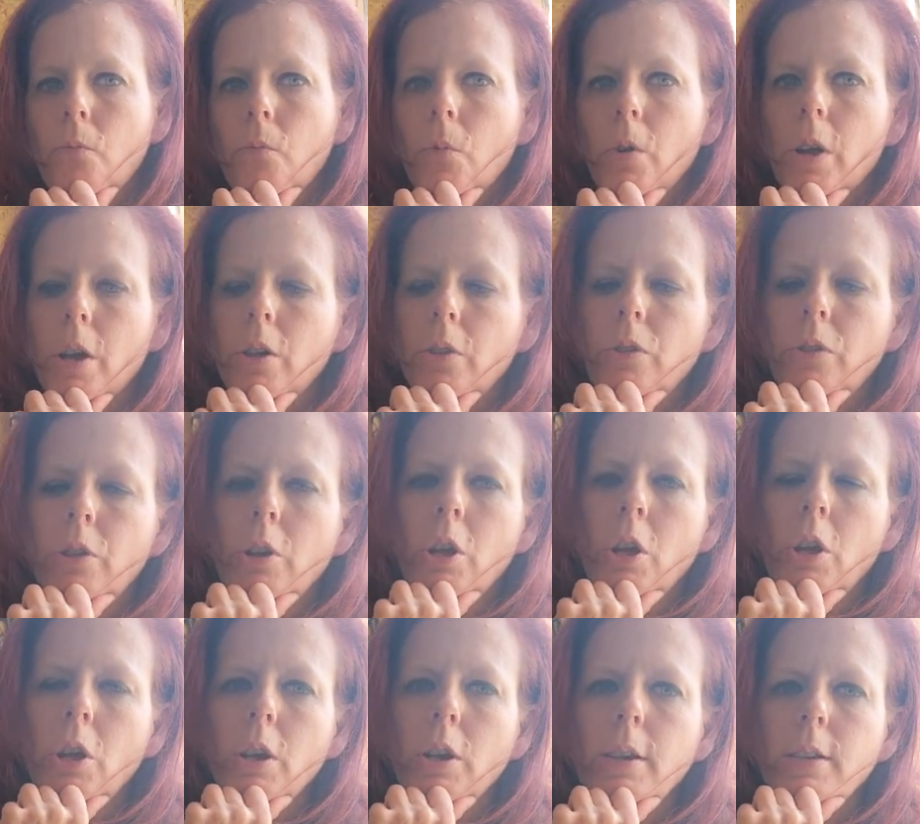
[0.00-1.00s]
with
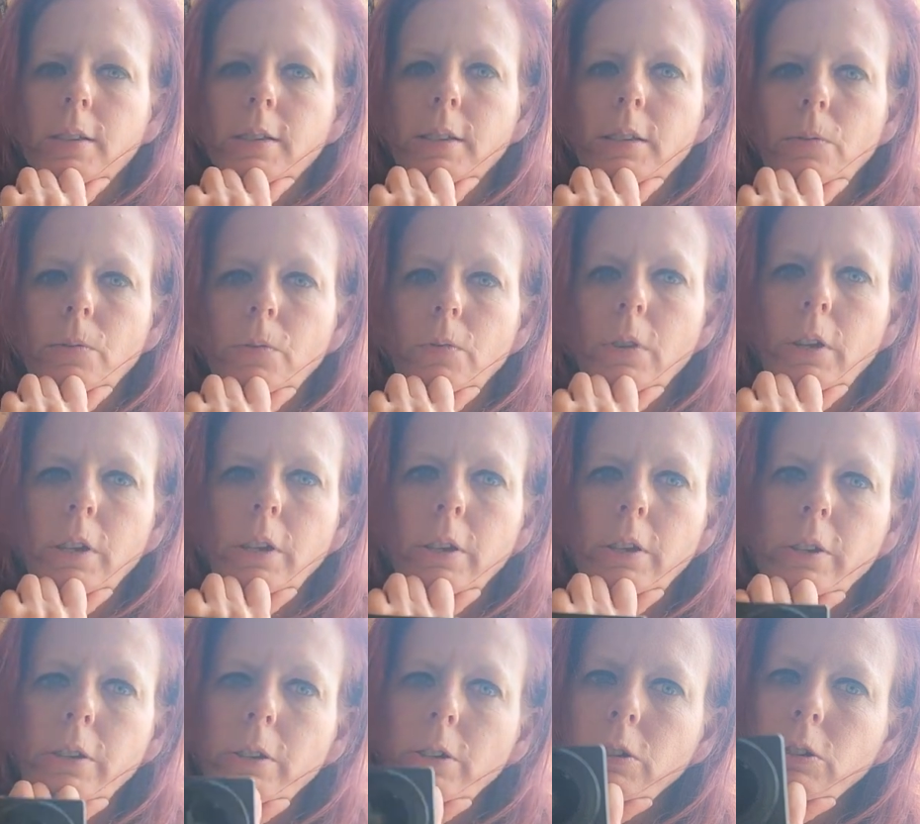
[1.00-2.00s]
is this one right
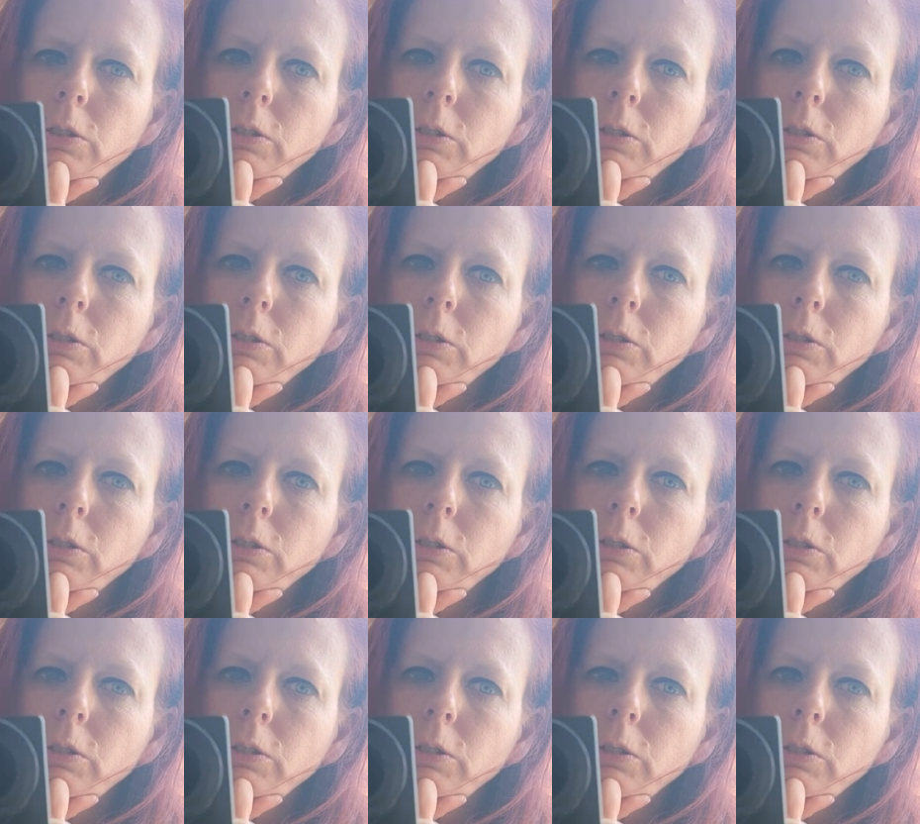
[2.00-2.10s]
here.